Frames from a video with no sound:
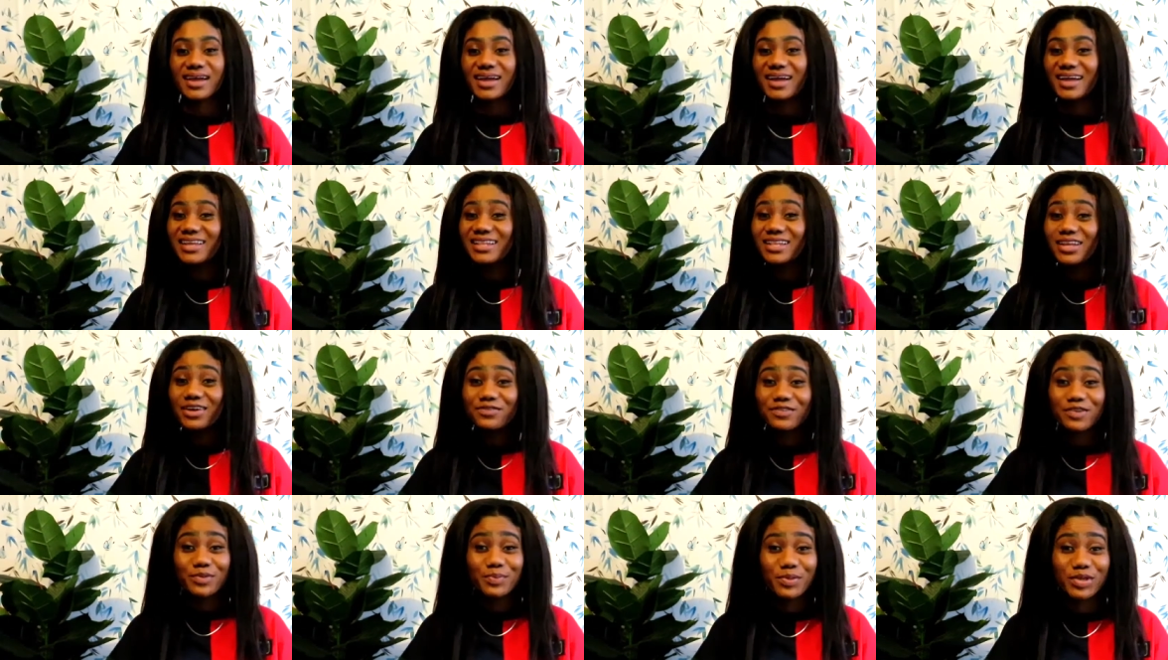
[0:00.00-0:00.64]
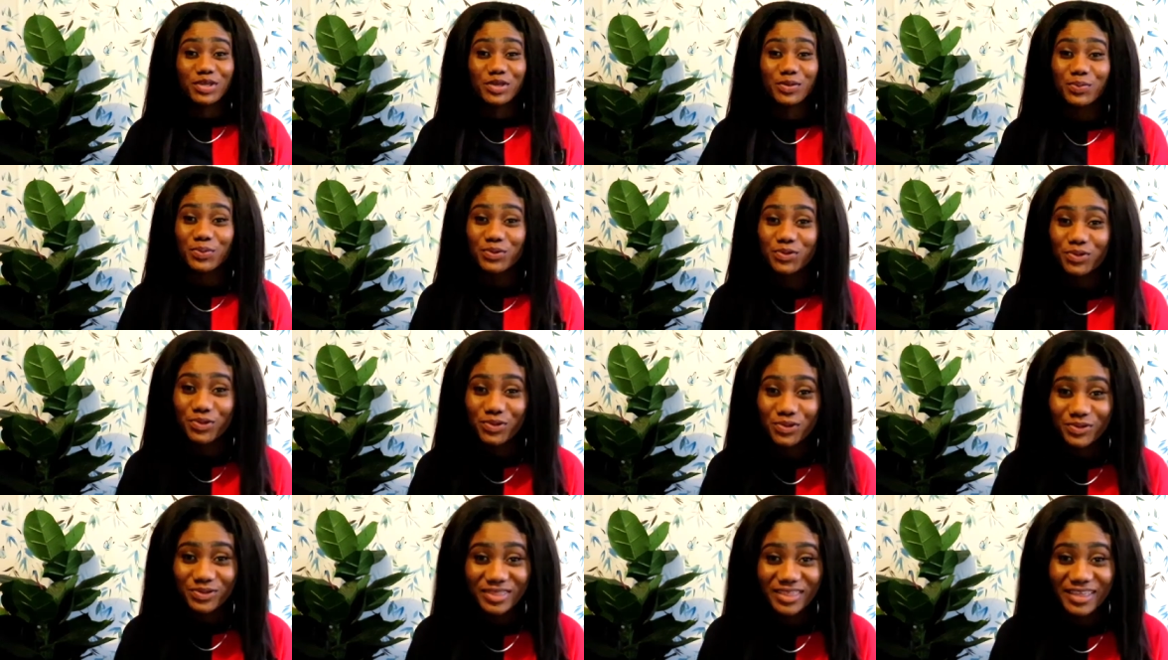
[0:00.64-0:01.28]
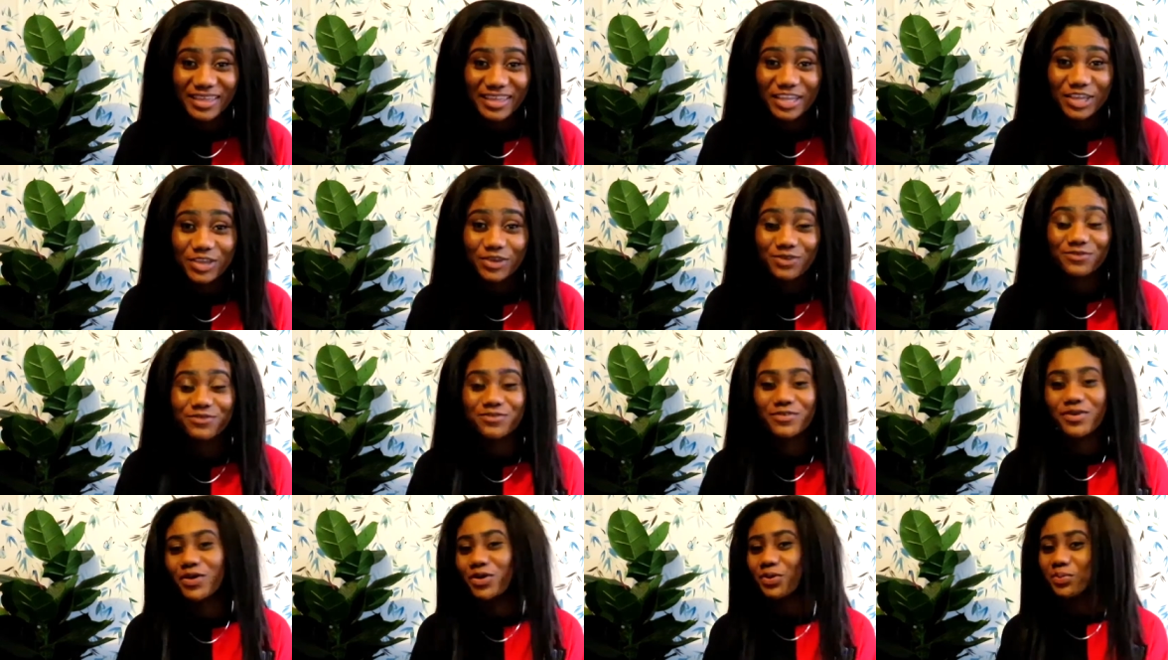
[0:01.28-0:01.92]
My lovely people, thank you
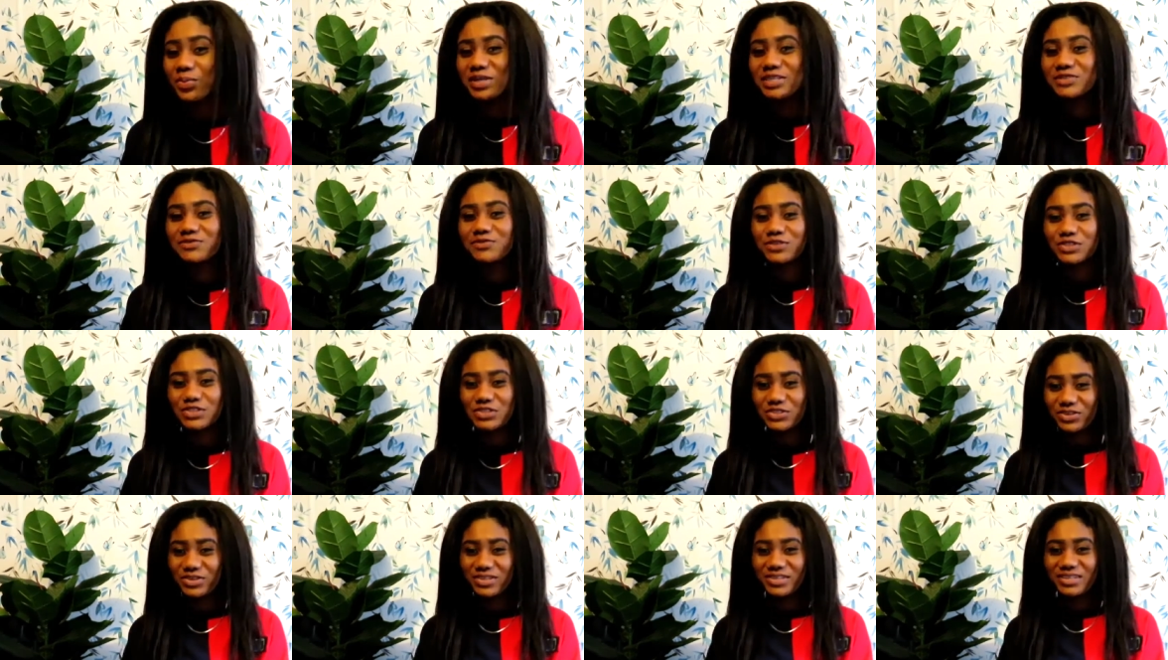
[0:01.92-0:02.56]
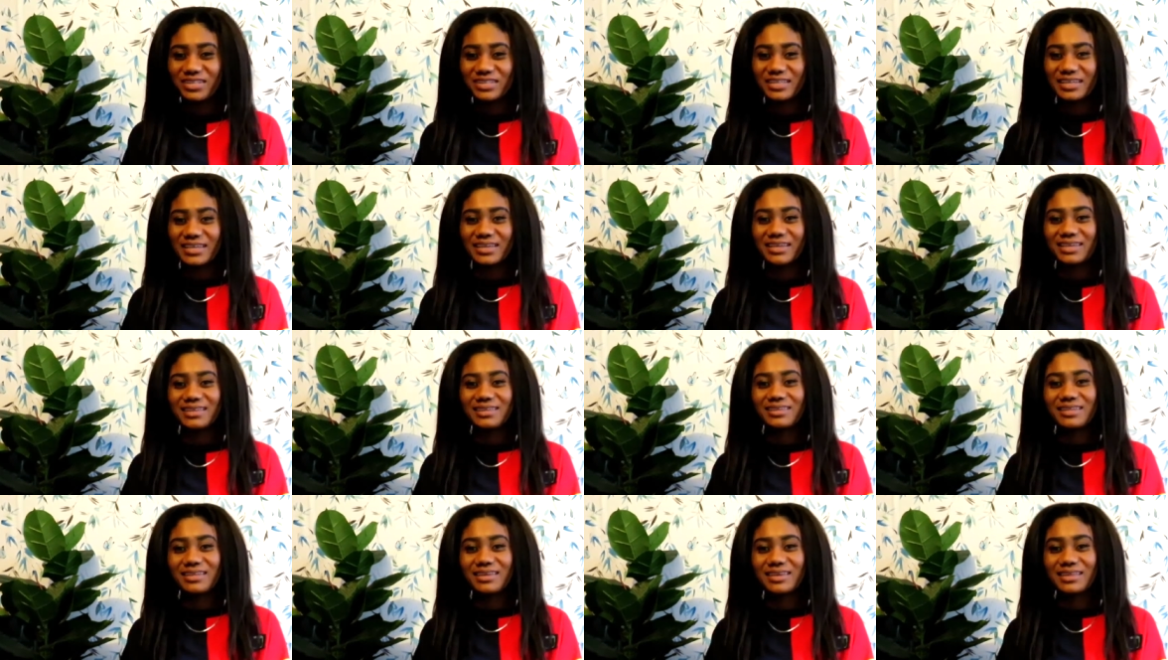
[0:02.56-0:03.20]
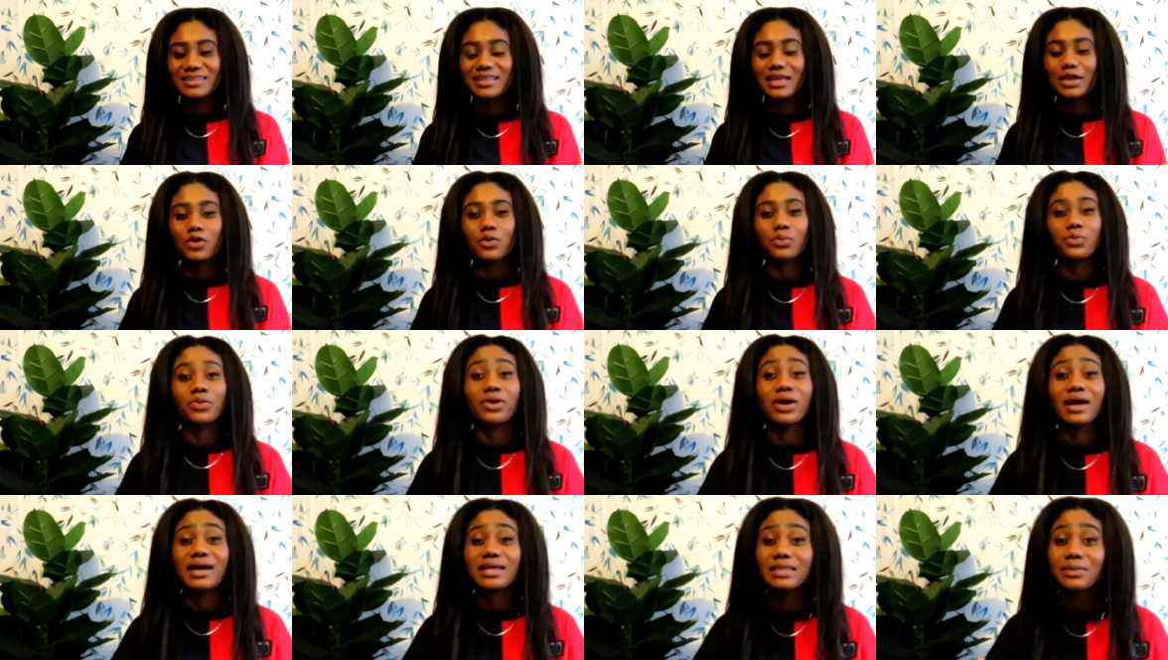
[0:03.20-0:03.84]
very much for tuning in and I hope
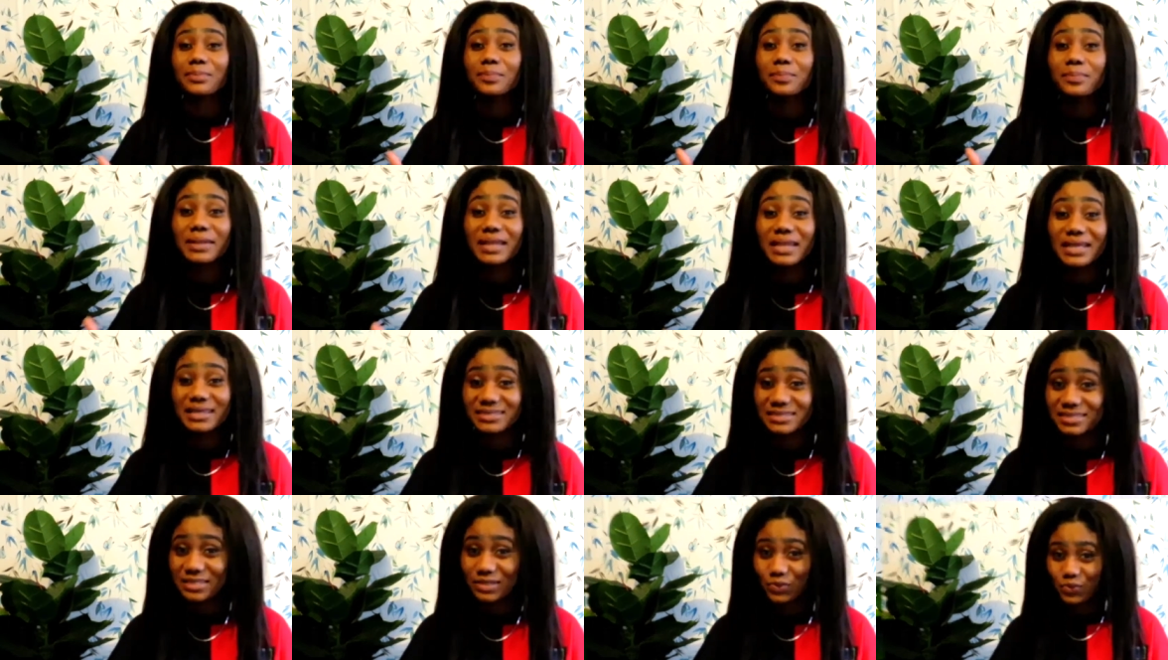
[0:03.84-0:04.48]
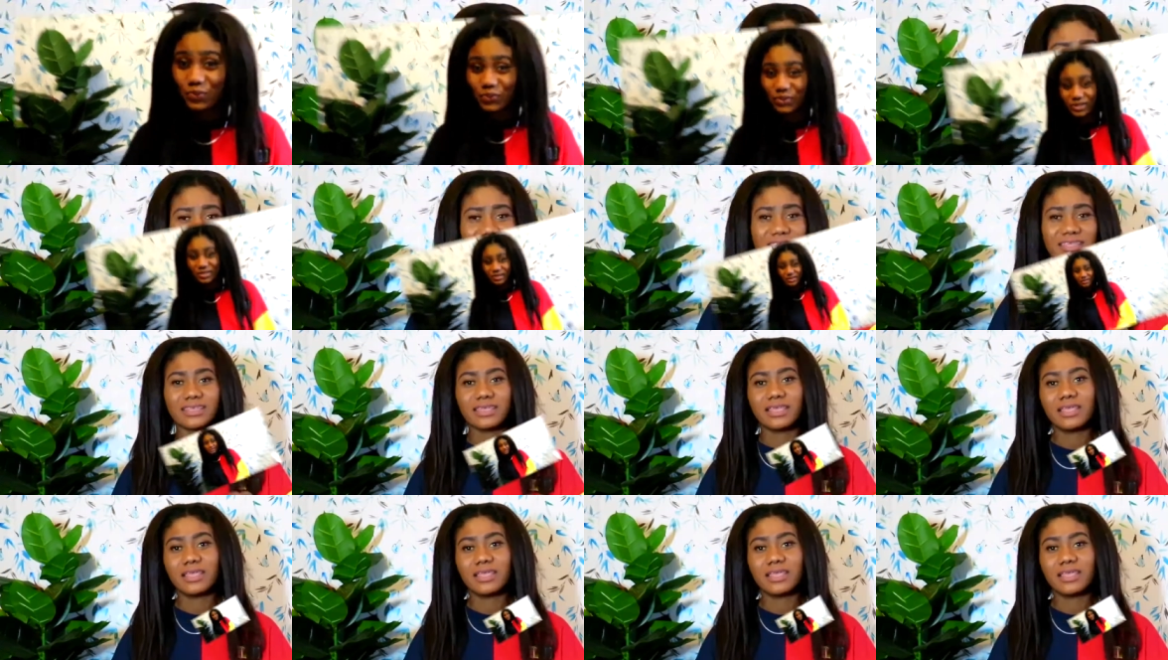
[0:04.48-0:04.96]
you have a blessed week.